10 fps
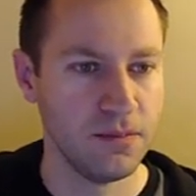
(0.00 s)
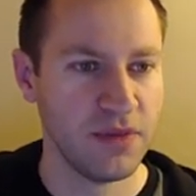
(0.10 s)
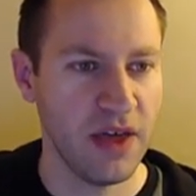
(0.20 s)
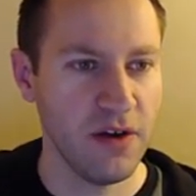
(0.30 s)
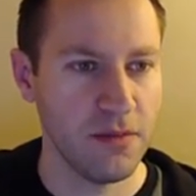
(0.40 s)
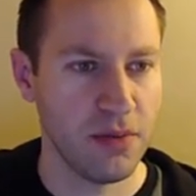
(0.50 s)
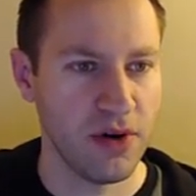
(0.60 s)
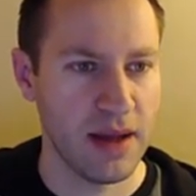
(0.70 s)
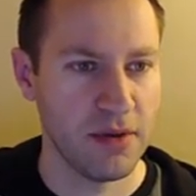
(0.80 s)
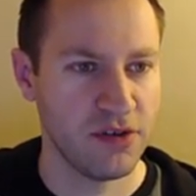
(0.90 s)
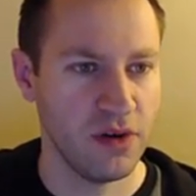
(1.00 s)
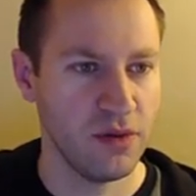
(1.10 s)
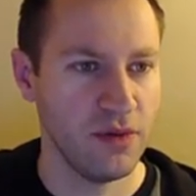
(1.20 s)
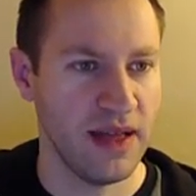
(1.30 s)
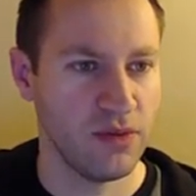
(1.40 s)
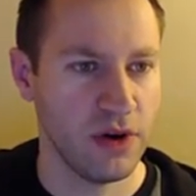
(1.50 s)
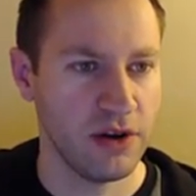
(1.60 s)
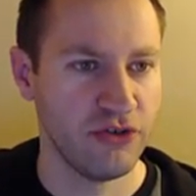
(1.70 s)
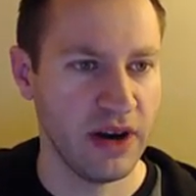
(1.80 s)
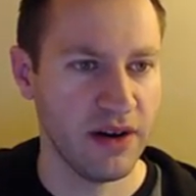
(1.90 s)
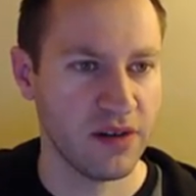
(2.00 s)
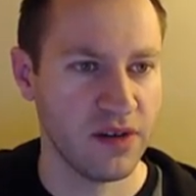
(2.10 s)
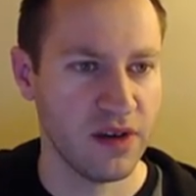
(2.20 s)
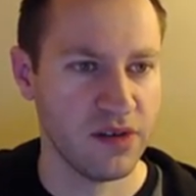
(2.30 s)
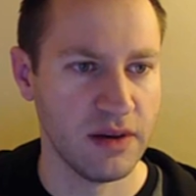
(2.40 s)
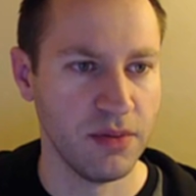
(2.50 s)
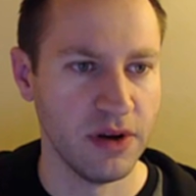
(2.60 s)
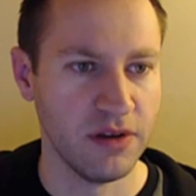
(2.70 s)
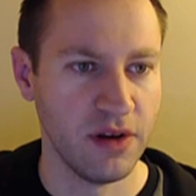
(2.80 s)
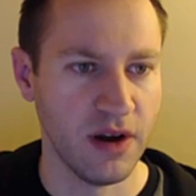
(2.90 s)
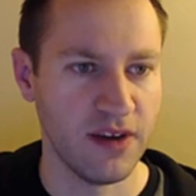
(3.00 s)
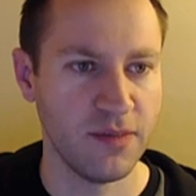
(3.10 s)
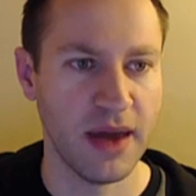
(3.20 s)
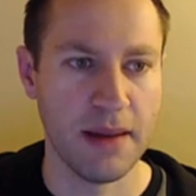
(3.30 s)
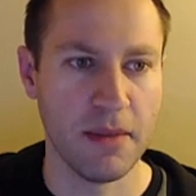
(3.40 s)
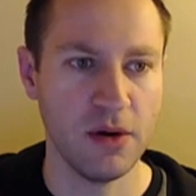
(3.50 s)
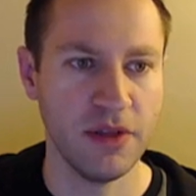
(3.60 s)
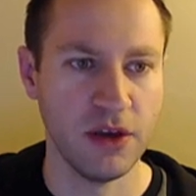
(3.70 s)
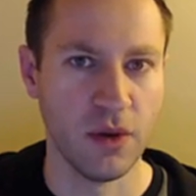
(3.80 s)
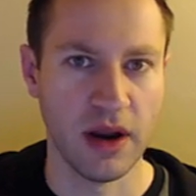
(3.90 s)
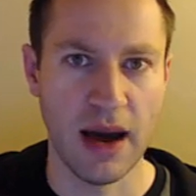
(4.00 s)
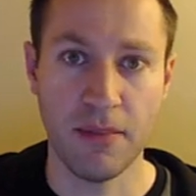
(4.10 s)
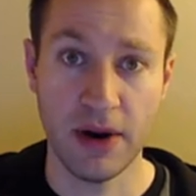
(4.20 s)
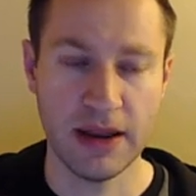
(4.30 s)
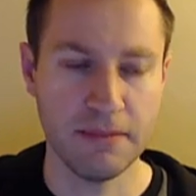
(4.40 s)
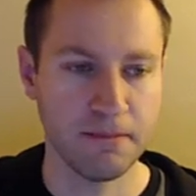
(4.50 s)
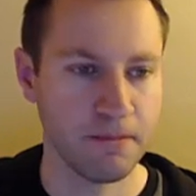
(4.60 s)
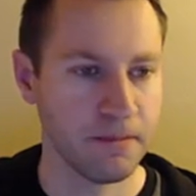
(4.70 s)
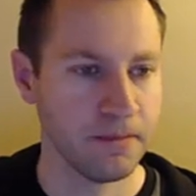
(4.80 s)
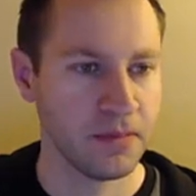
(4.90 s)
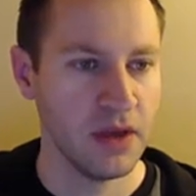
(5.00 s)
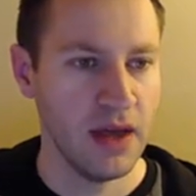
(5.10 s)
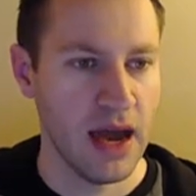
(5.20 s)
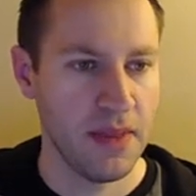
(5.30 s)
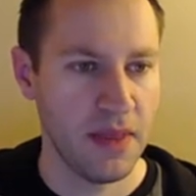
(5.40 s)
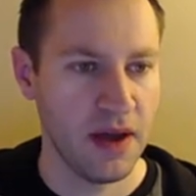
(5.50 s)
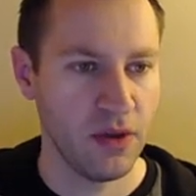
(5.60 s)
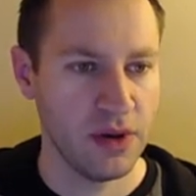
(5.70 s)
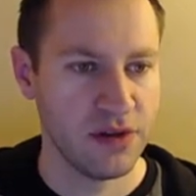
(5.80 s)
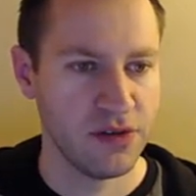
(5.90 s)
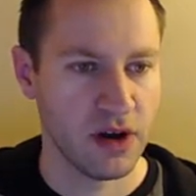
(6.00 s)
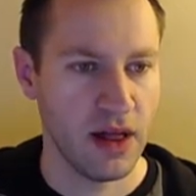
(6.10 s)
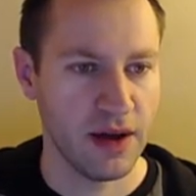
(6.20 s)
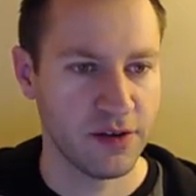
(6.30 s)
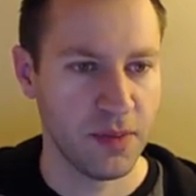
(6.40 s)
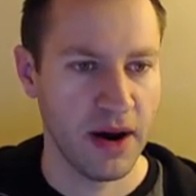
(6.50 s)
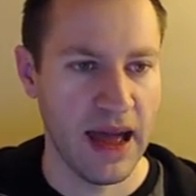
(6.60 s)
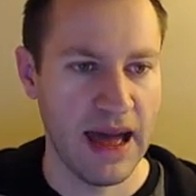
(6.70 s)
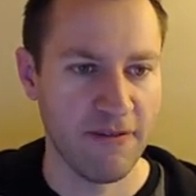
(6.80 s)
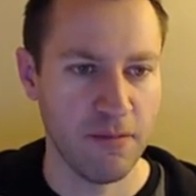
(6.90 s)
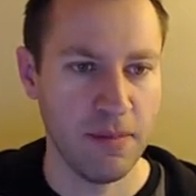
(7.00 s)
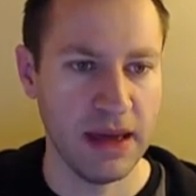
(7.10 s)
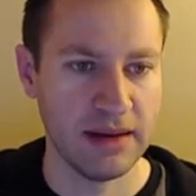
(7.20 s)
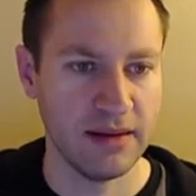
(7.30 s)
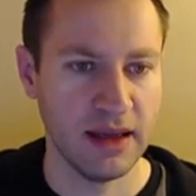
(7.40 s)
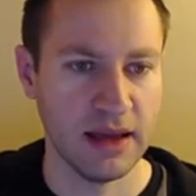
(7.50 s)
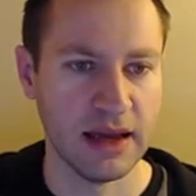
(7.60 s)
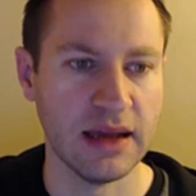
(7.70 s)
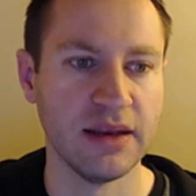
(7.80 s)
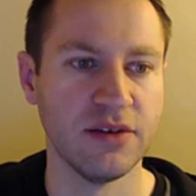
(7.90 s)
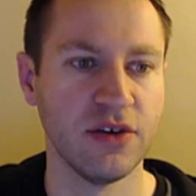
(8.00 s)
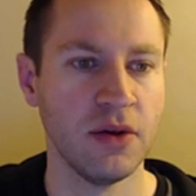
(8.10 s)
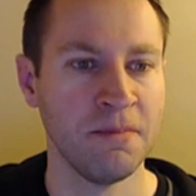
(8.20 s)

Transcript: the other parameter, so that's one of your generics as an input, your SPI mode that you want to operate in. And then the other one is your clocks per half bit. And